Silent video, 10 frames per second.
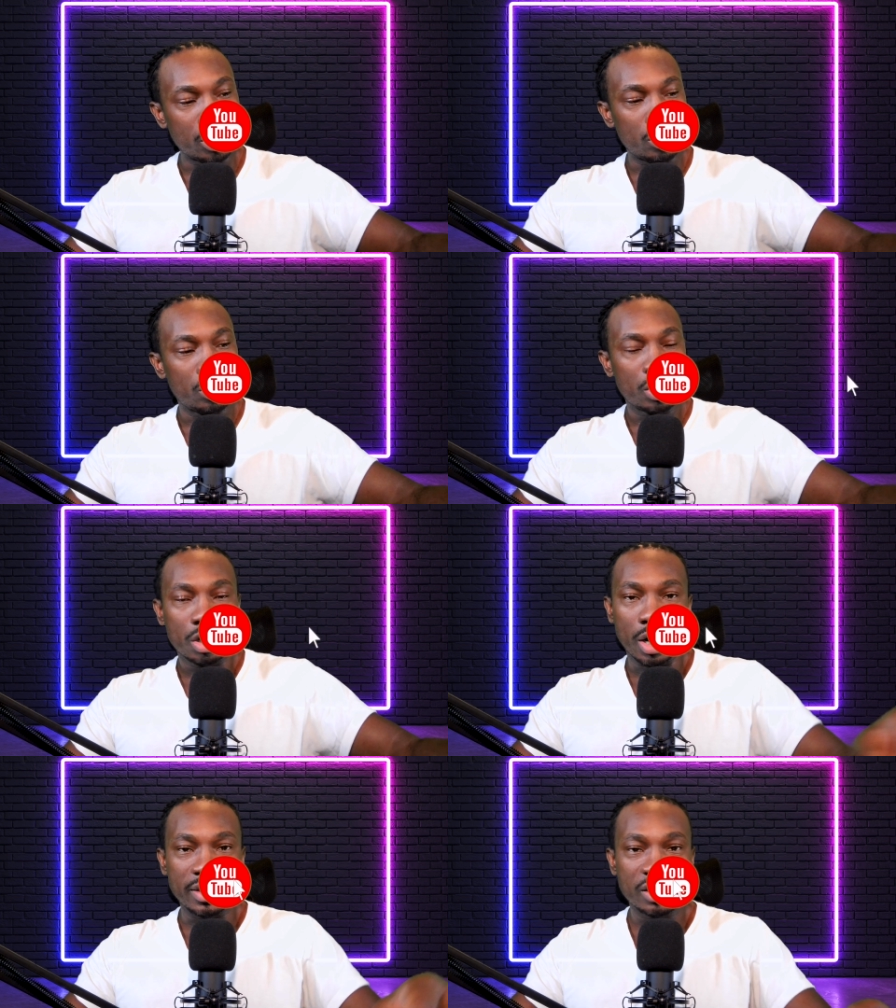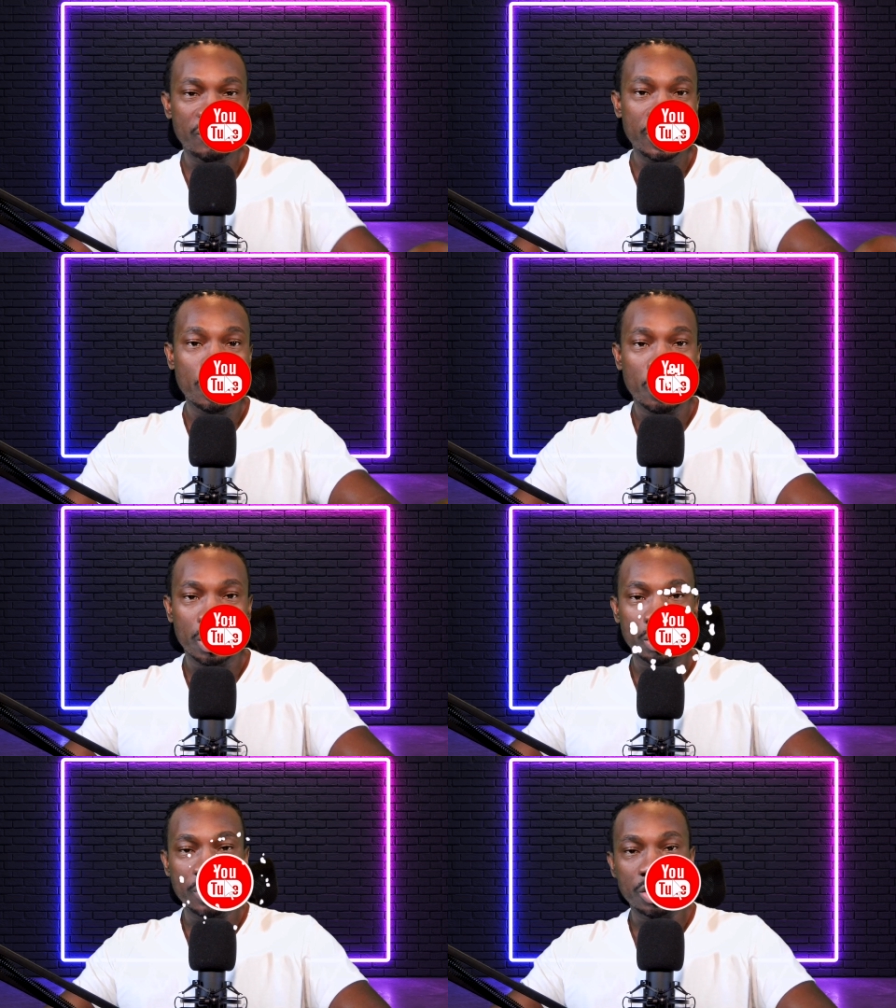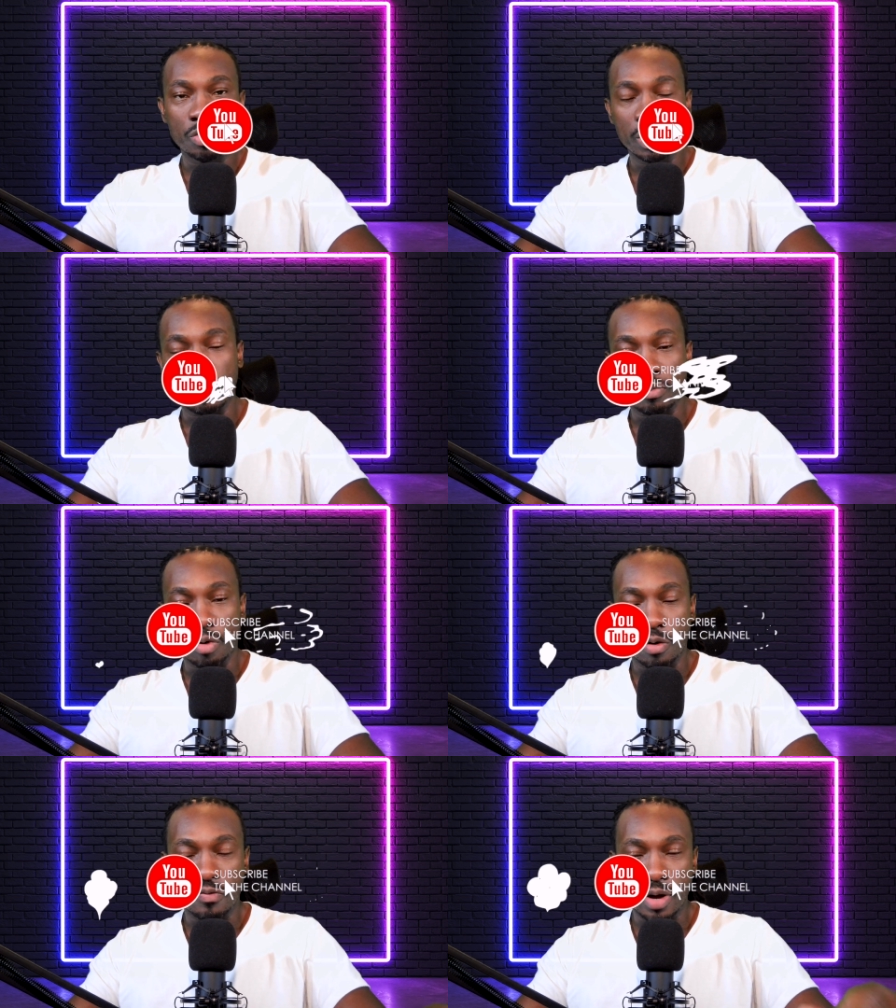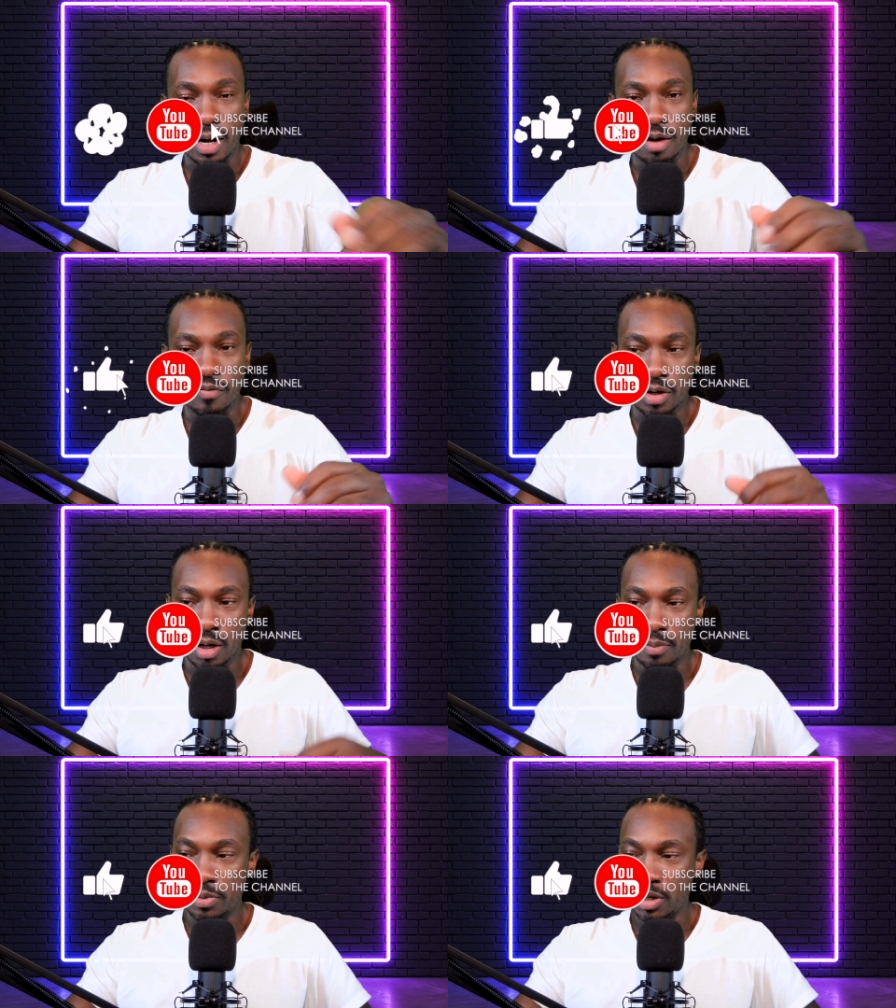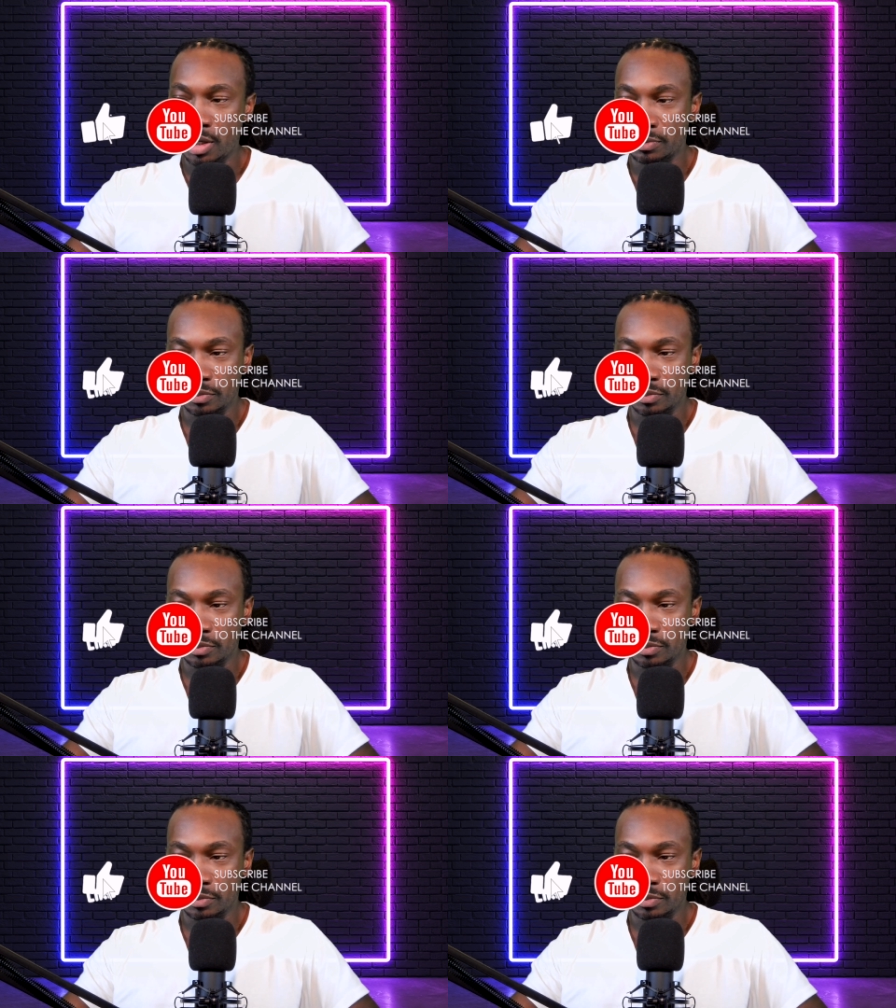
All right, this video we're going to be doing a profile of a company.